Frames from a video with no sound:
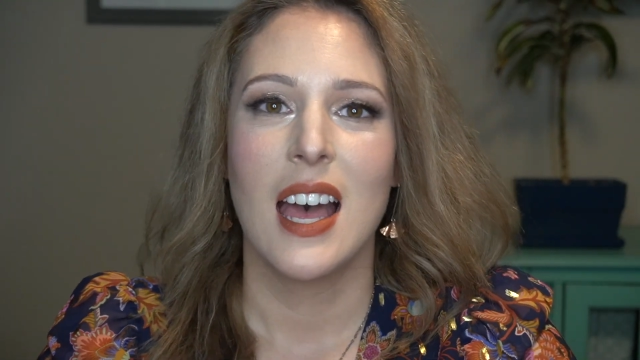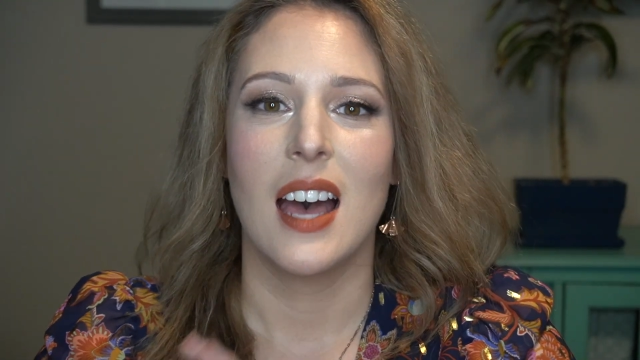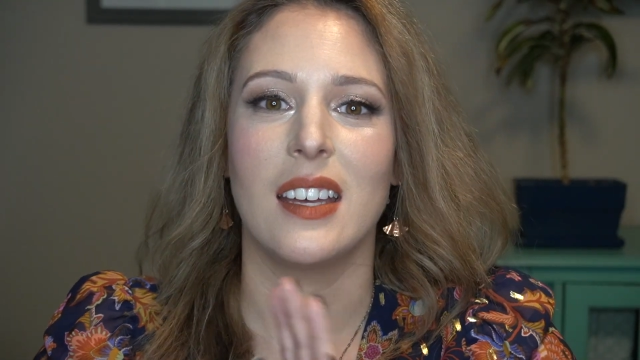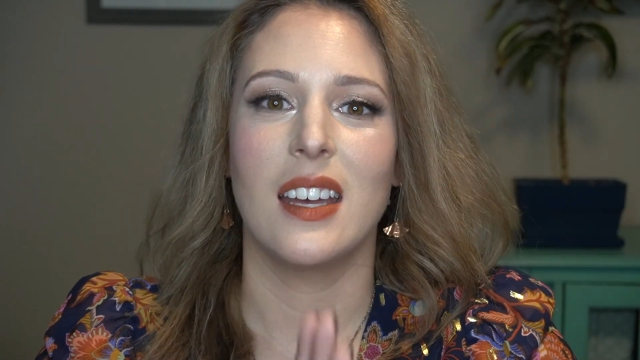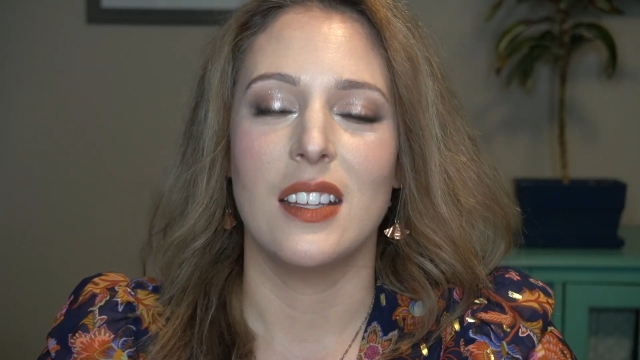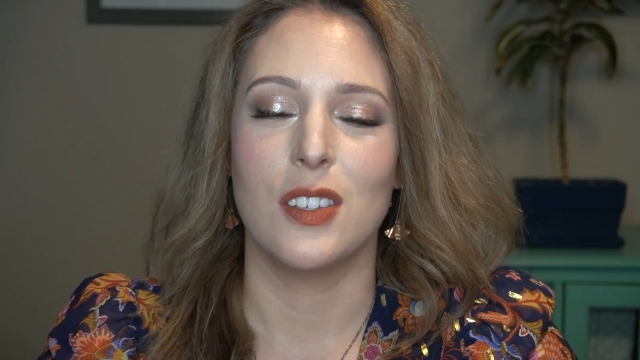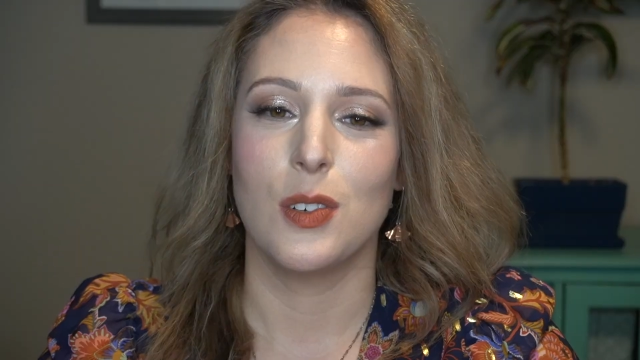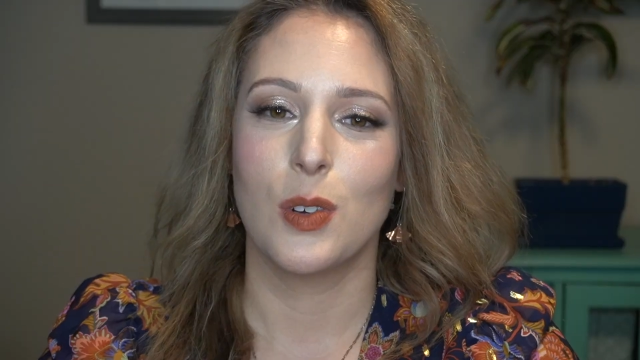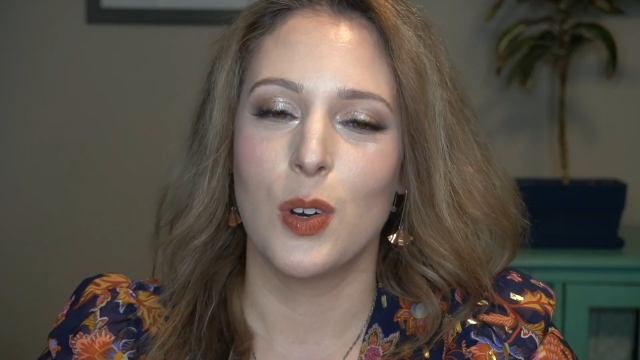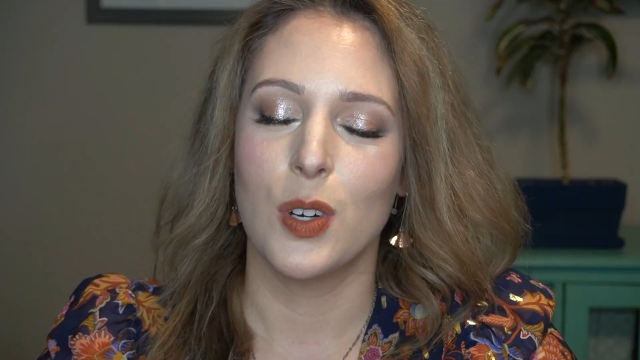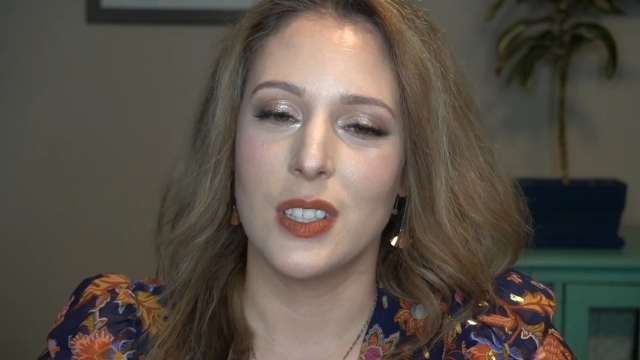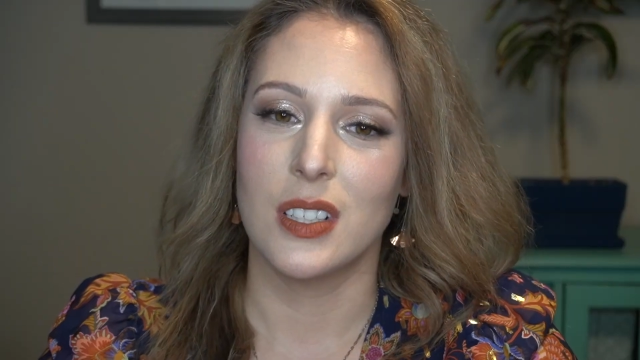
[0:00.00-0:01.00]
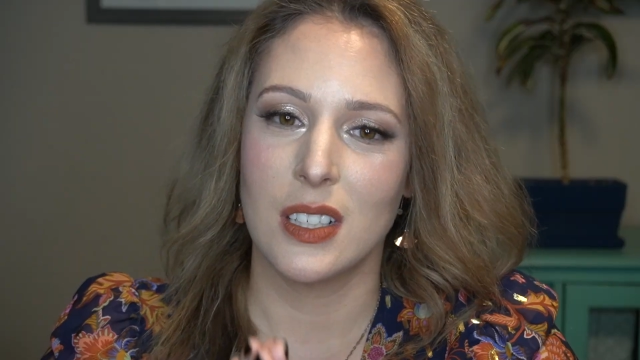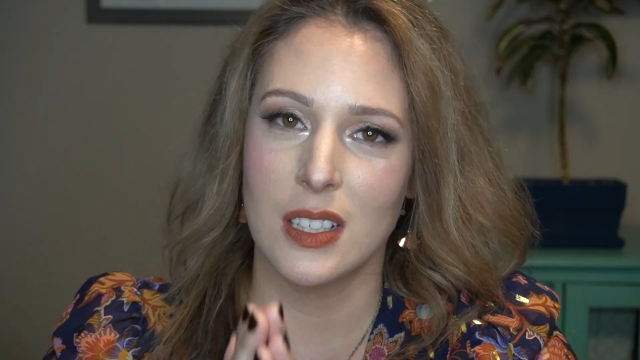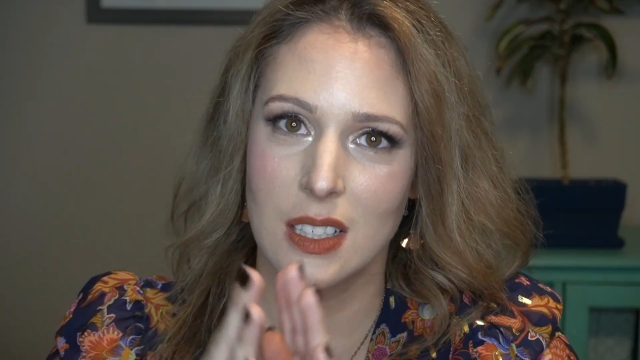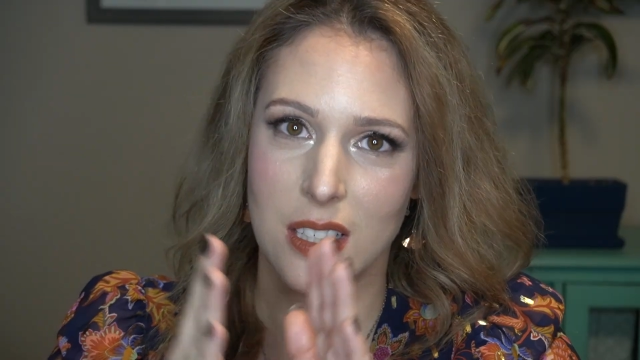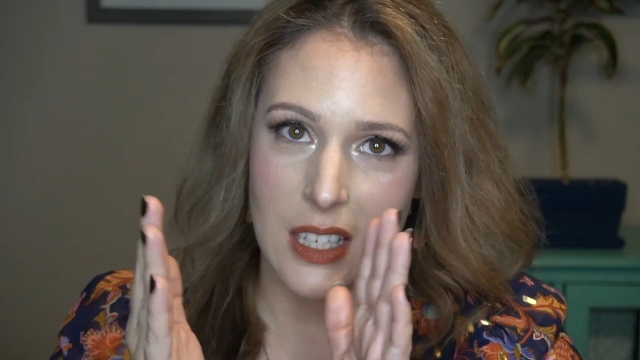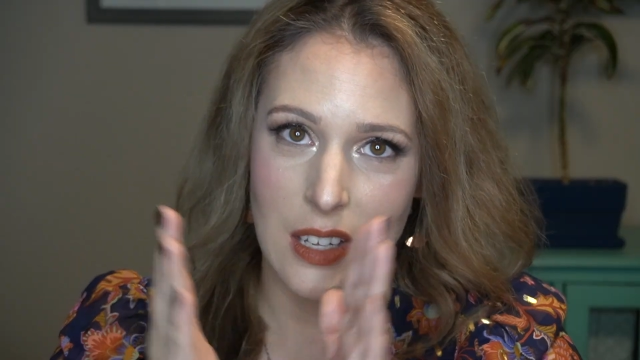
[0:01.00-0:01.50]
Again, you could
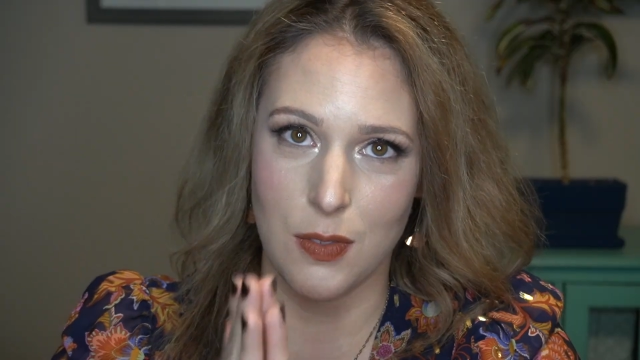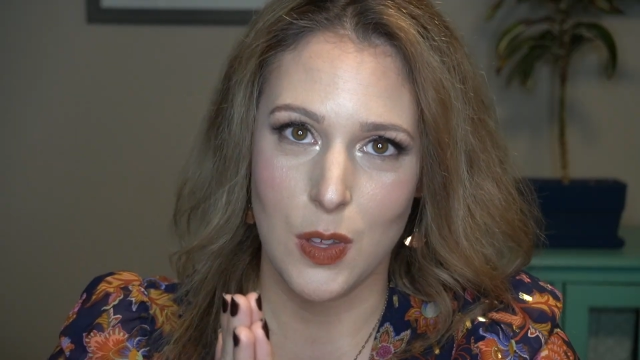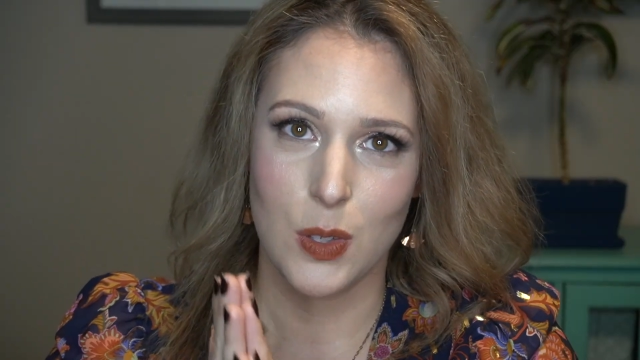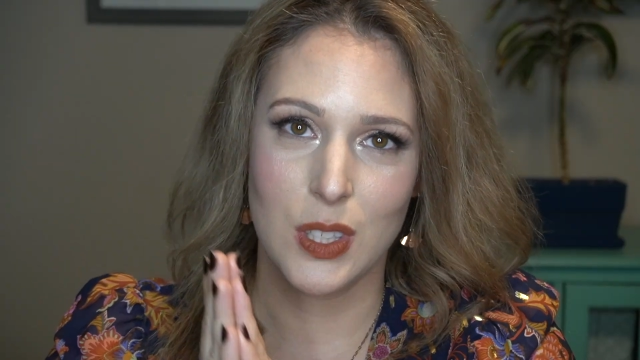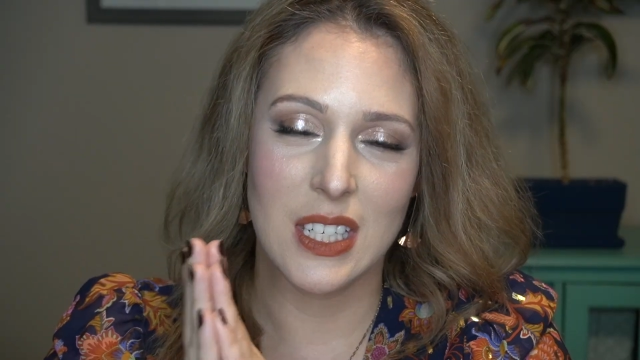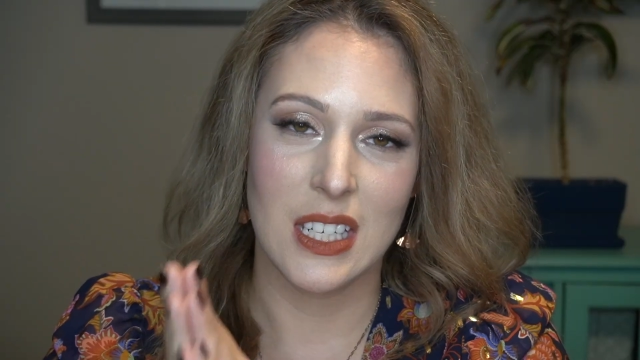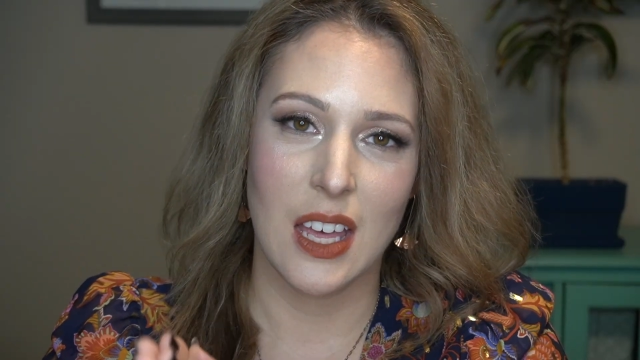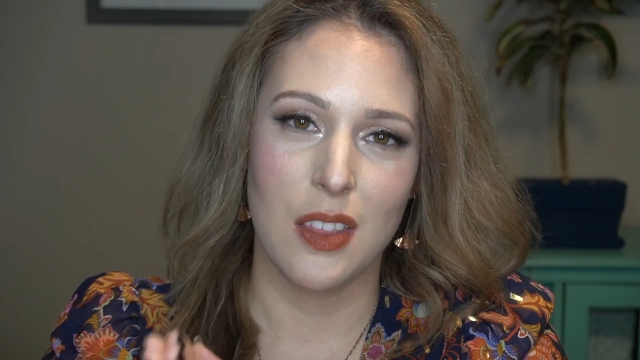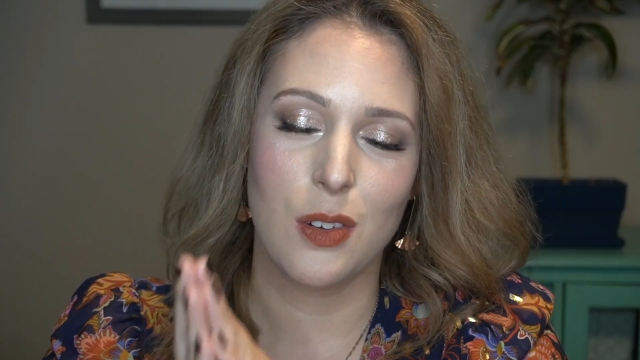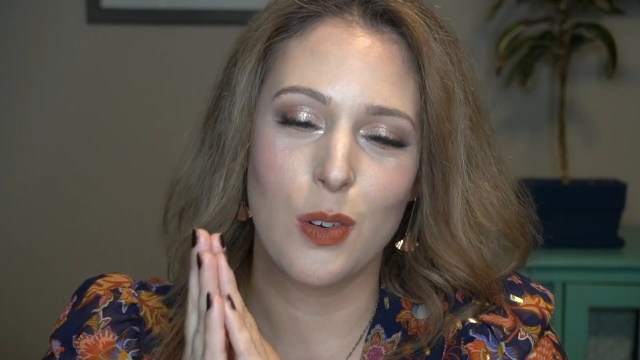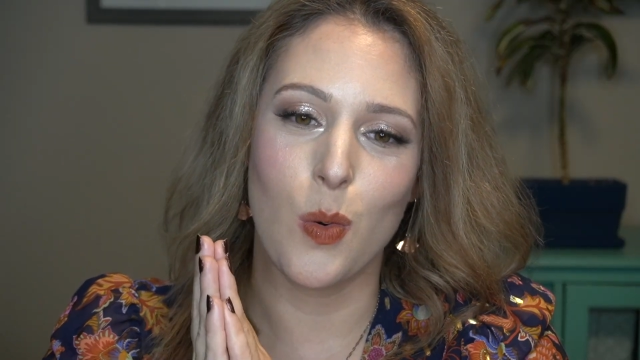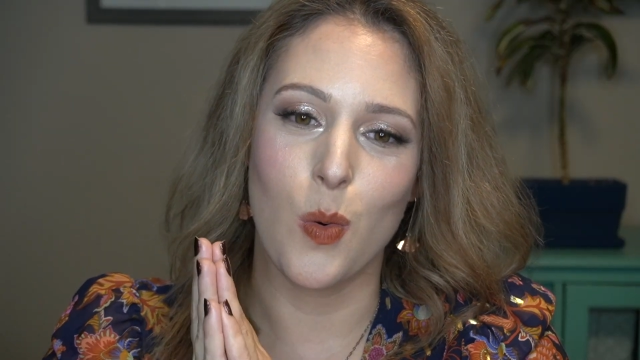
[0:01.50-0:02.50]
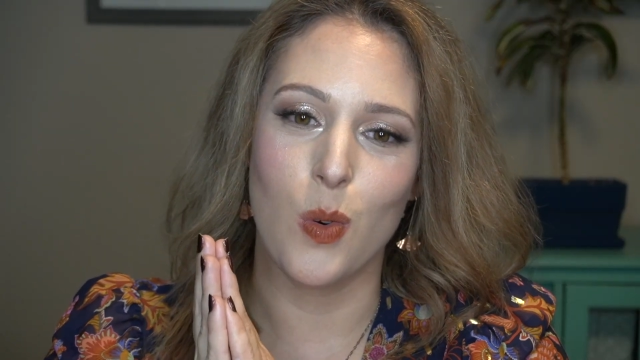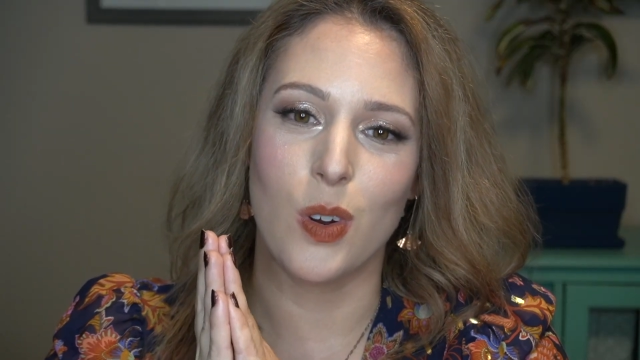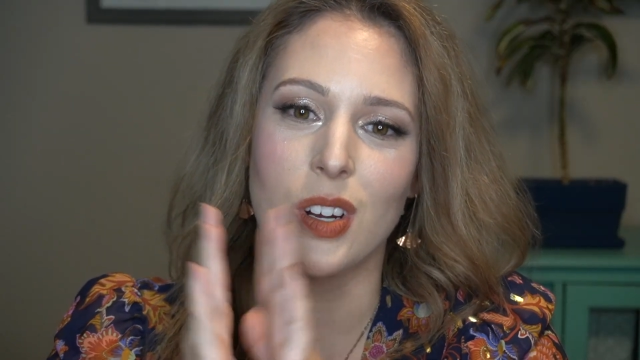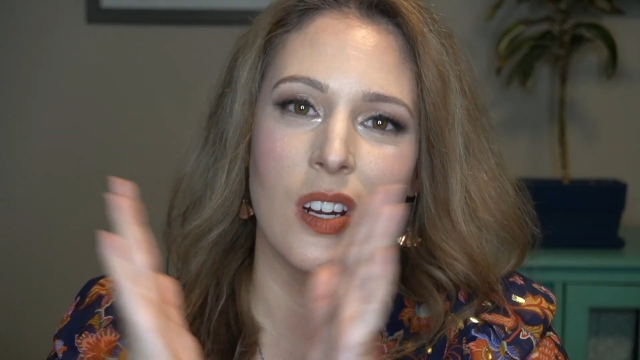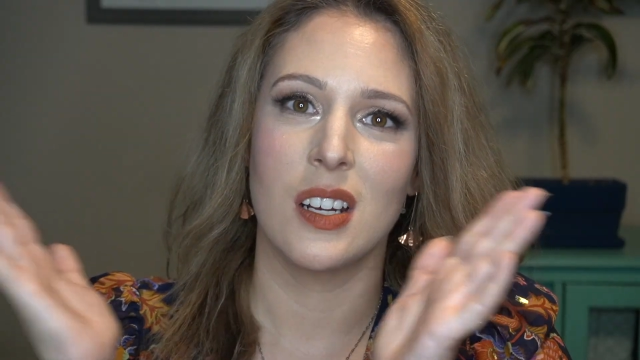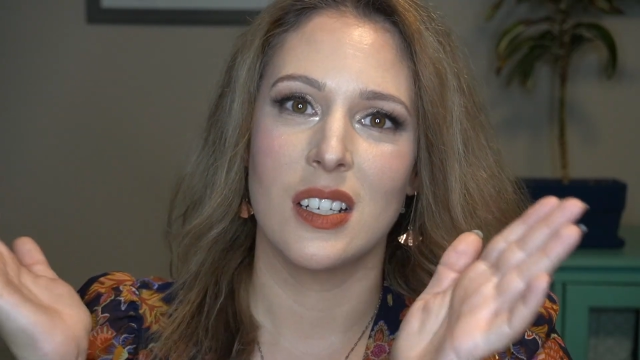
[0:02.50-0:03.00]
give those together or